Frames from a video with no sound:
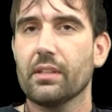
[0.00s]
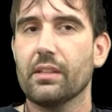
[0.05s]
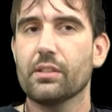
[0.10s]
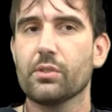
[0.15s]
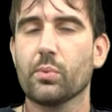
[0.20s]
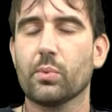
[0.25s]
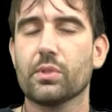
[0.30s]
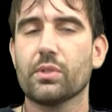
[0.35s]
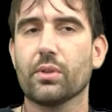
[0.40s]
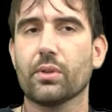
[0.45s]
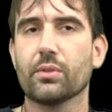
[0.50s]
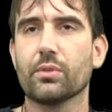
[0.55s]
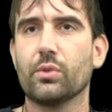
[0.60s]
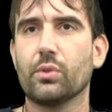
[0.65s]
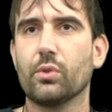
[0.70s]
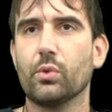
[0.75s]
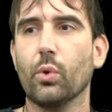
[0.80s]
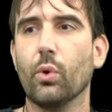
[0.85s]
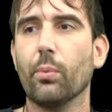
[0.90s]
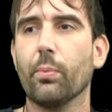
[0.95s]
and this was her
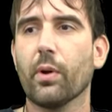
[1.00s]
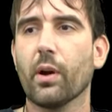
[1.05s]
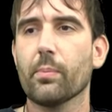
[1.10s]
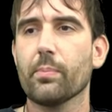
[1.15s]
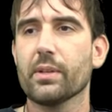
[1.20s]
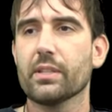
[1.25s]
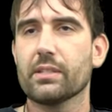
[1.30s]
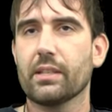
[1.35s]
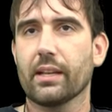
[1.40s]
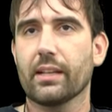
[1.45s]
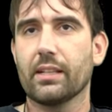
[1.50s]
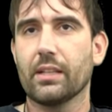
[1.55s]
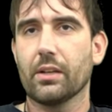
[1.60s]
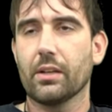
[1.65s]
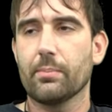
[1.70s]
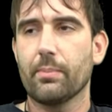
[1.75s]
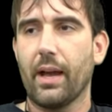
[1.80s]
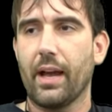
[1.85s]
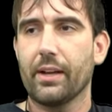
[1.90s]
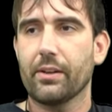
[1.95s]
dual purpose
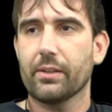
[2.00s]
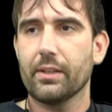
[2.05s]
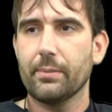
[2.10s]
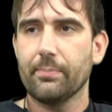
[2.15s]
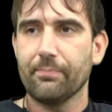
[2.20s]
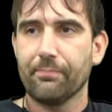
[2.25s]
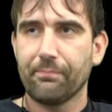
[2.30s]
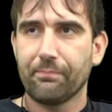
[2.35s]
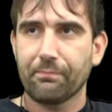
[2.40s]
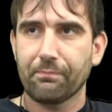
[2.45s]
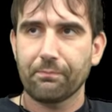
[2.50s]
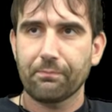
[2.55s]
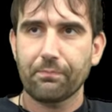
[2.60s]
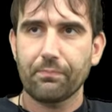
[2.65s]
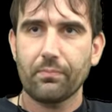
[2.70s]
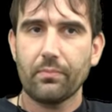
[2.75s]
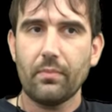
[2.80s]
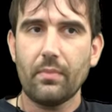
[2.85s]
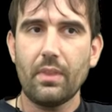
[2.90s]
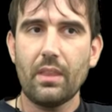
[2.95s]
secondary battery
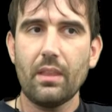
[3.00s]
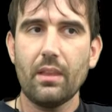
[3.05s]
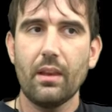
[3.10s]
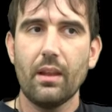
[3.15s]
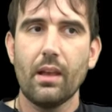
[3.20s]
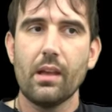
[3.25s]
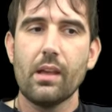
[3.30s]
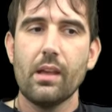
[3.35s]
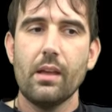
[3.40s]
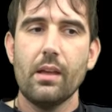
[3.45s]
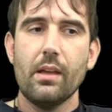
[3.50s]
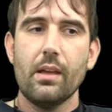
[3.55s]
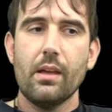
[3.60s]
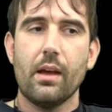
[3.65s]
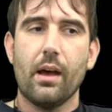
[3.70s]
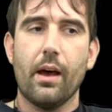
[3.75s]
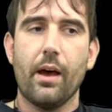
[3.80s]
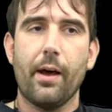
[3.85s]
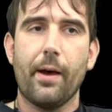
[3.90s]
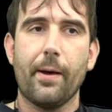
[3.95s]

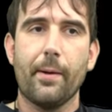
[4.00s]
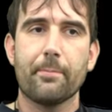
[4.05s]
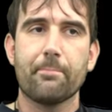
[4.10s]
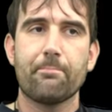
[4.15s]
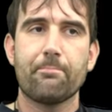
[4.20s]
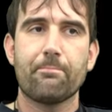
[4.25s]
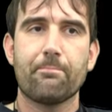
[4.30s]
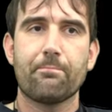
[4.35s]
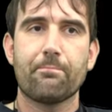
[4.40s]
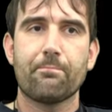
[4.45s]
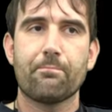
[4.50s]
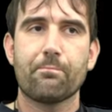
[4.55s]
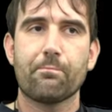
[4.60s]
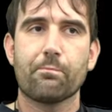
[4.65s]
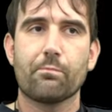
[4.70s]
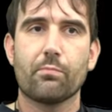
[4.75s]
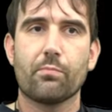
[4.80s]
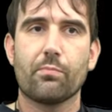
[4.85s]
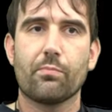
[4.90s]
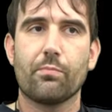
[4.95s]
uh,
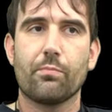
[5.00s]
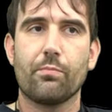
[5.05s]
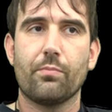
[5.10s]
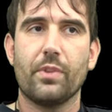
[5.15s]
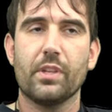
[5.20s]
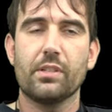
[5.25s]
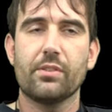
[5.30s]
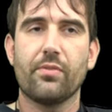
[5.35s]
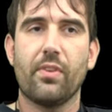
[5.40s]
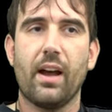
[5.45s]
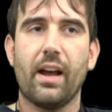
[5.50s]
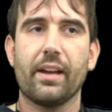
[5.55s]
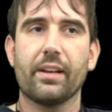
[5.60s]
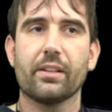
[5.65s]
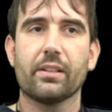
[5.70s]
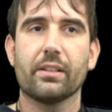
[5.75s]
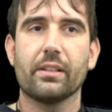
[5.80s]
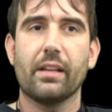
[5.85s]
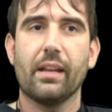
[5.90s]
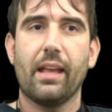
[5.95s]
this
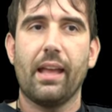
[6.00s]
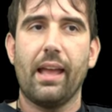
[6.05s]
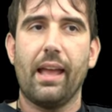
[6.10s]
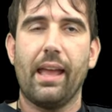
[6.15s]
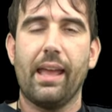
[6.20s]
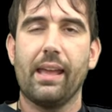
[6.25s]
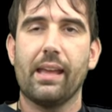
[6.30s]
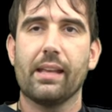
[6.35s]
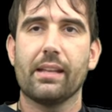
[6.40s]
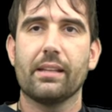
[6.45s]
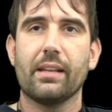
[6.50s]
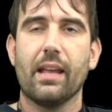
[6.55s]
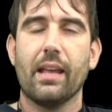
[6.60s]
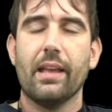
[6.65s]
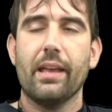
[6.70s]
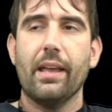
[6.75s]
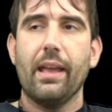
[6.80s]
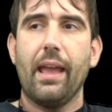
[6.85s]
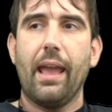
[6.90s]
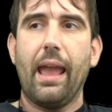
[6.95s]
fired an
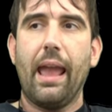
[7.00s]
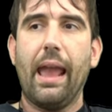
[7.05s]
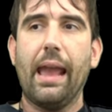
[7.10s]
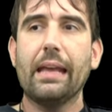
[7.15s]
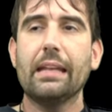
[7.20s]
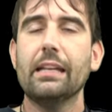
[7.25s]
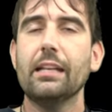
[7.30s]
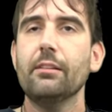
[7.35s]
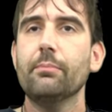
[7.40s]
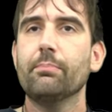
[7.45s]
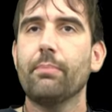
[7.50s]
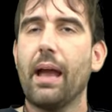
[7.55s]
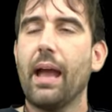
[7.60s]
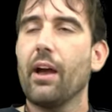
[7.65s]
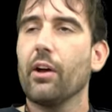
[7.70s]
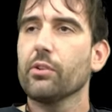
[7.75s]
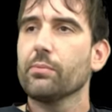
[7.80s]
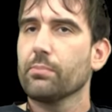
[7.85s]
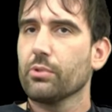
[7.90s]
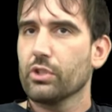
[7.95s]
80
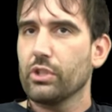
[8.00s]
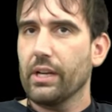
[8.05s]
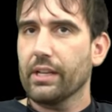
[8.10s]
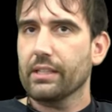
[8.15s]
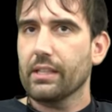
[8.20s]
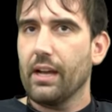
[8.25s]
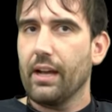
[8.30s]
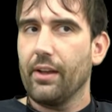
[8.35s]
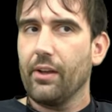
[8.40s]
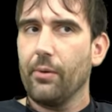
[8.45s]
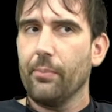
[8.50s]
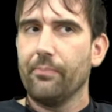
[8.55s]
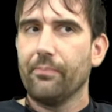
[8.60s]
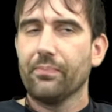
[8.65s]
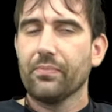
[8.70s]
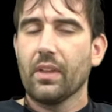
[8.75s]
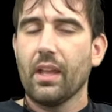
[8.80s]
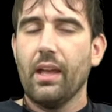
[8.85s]
pound projectile